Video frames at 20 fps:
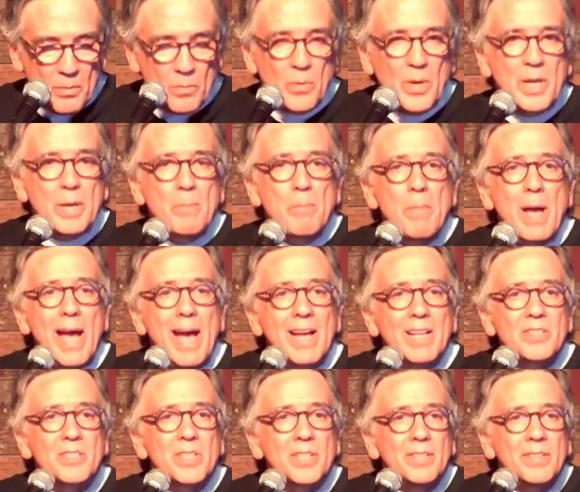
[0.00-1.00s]
We
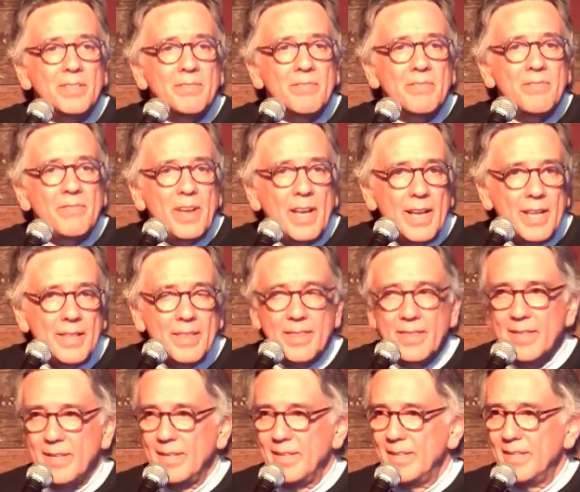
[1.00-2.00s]
imagine
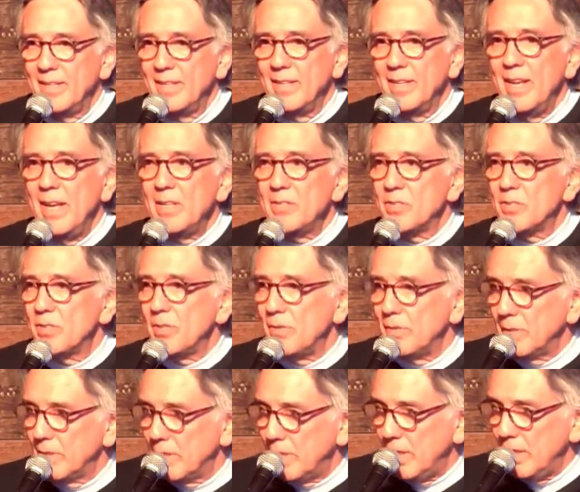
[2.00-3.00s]
faith as
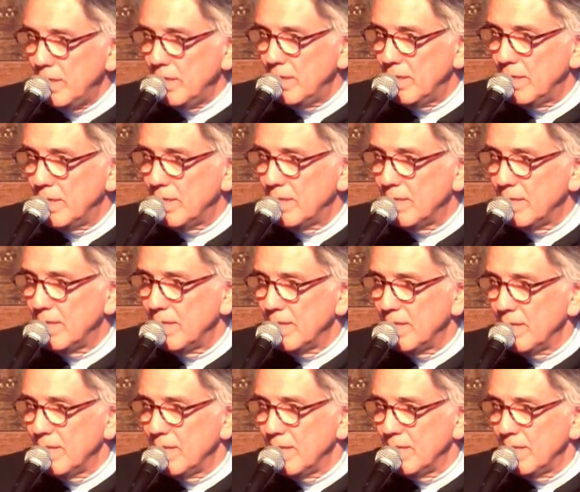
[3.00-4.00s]
certainty.
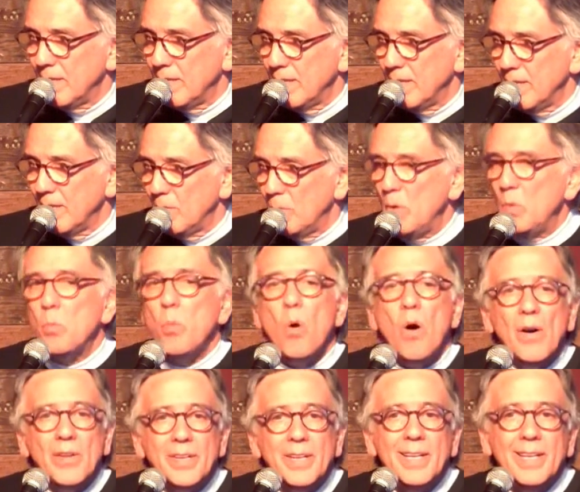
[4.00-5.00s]
We
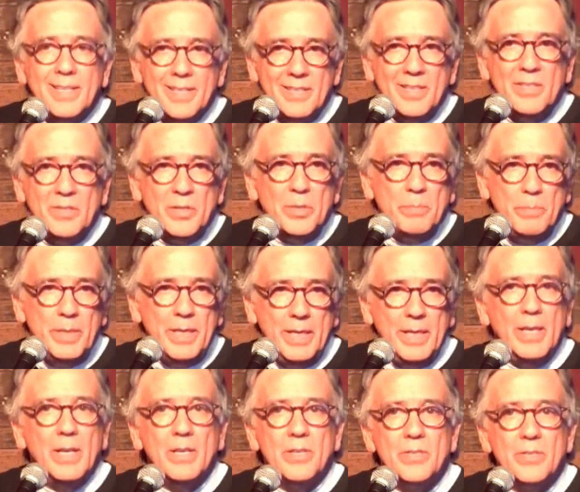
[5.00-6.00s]
want it to
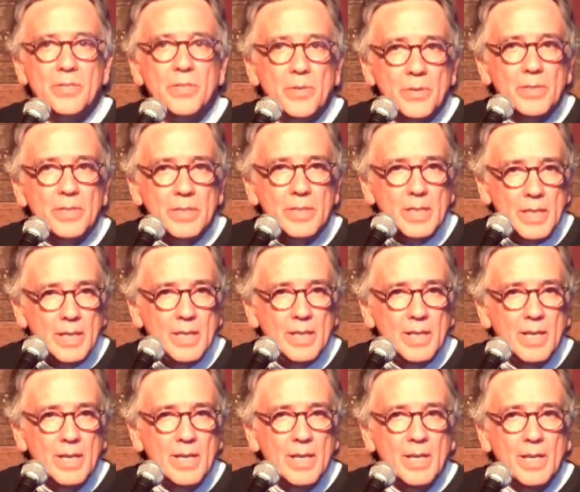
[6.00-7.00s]
be certainty
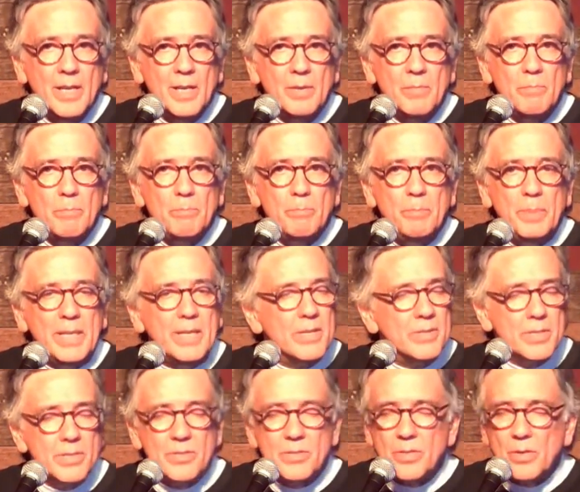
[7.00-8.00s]

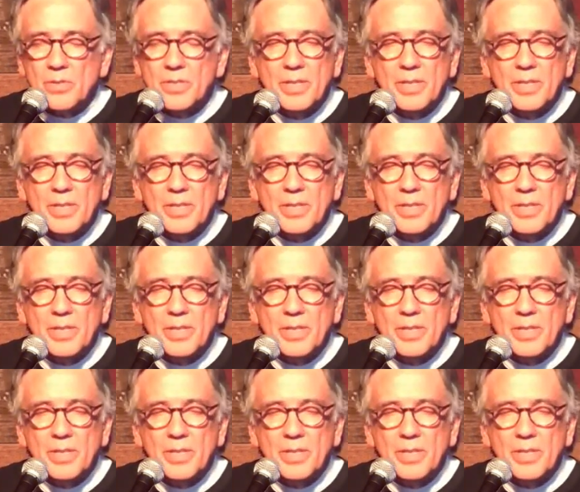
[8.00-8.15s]
because it's so